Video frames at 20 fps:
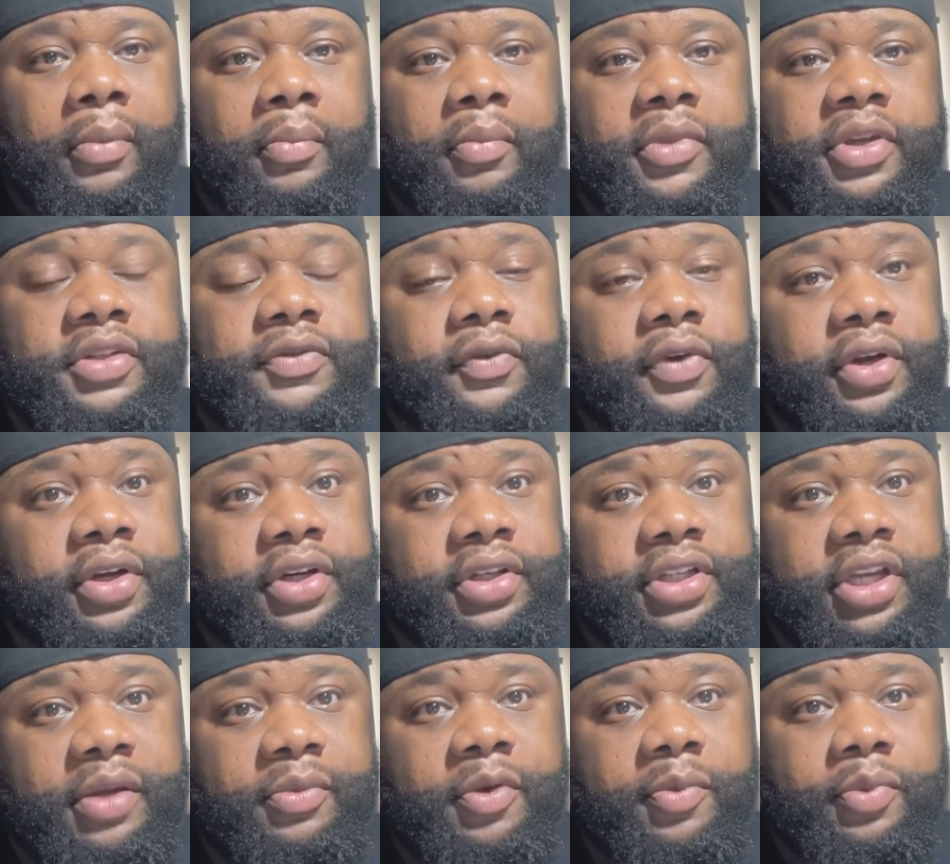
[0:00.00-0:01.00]
is for
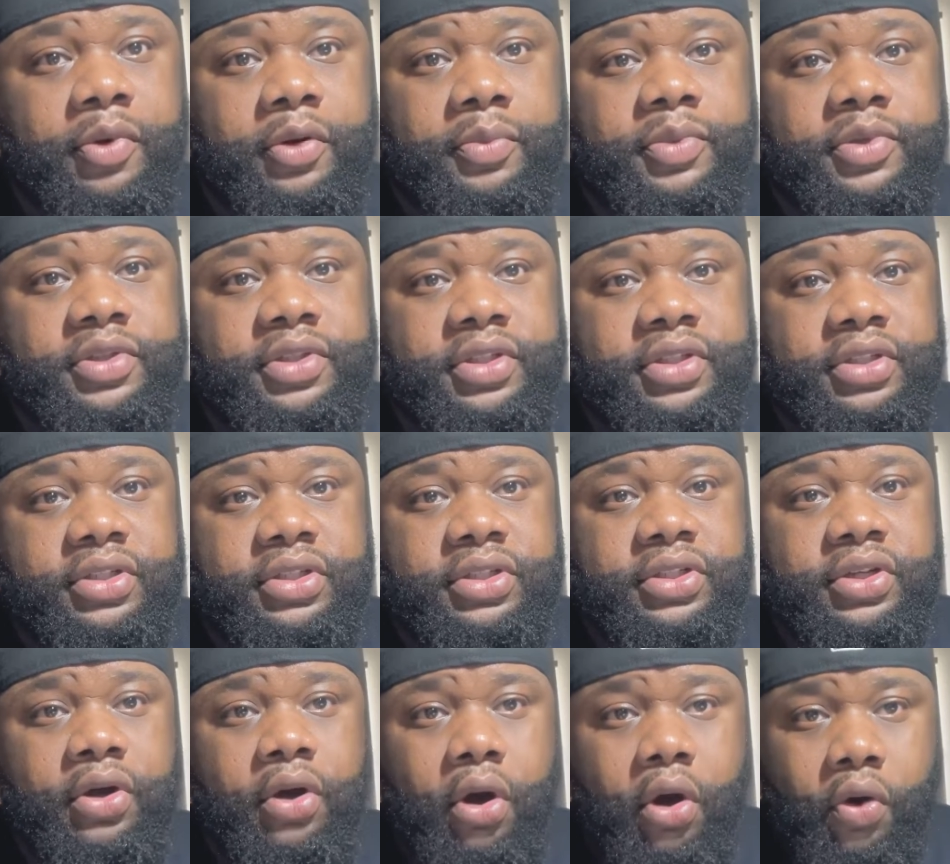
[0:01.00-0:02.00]
entertainment purposes
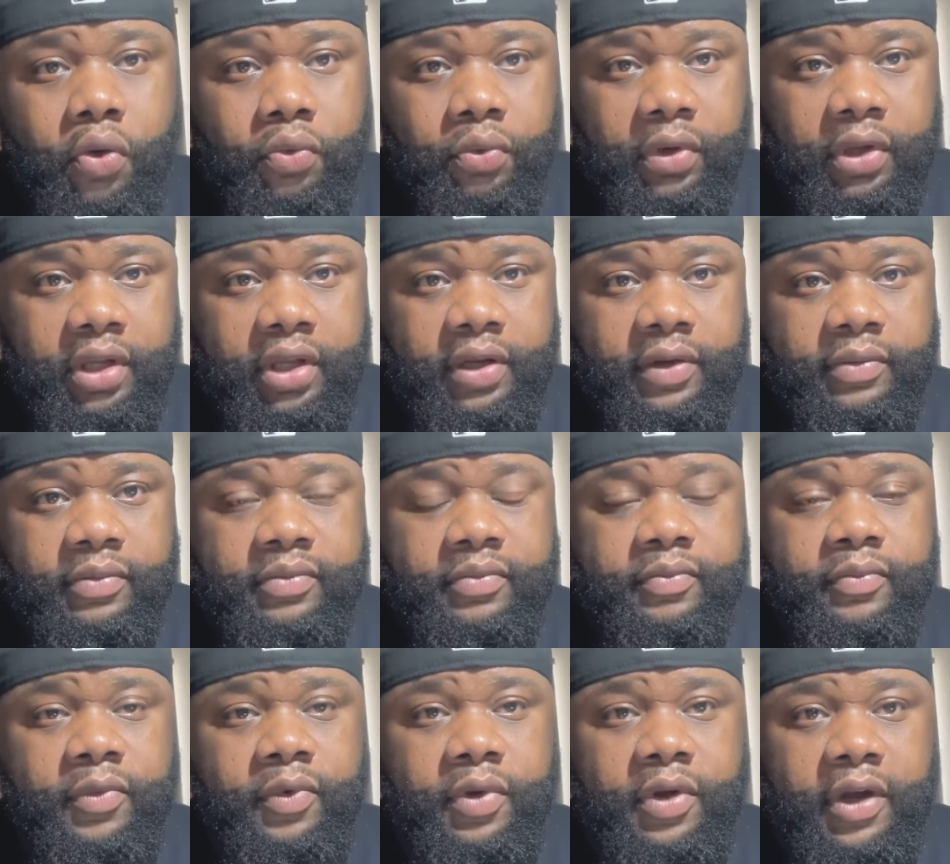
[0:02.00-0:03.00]
only.
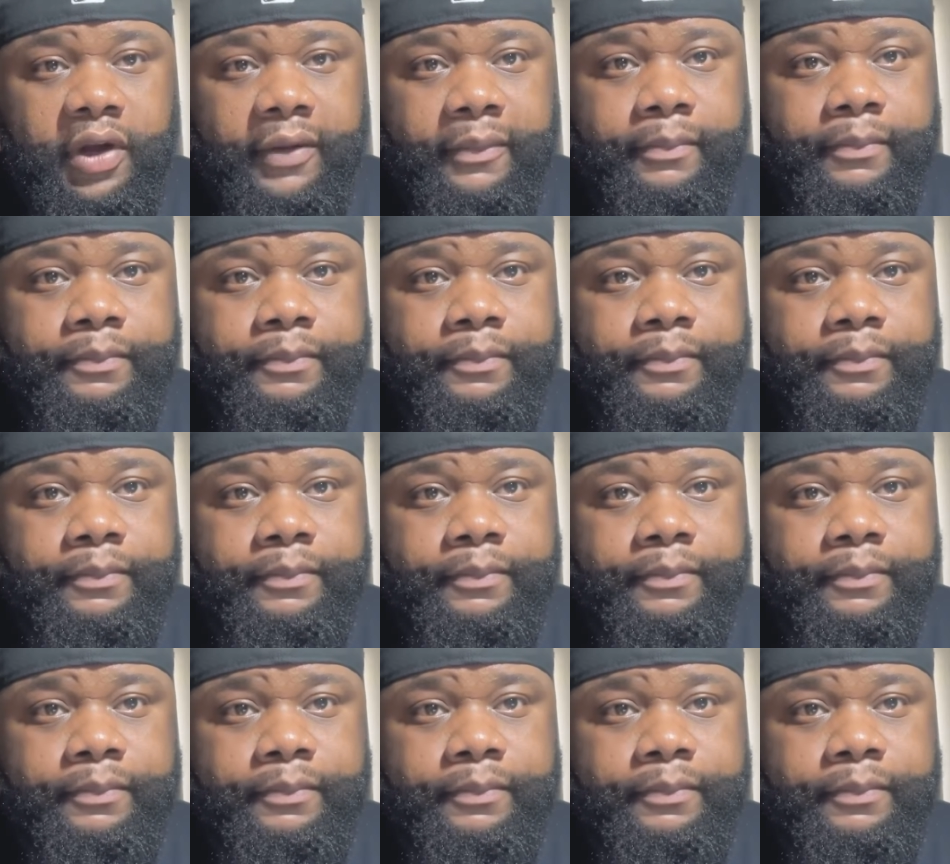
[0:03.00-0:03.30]
Okay.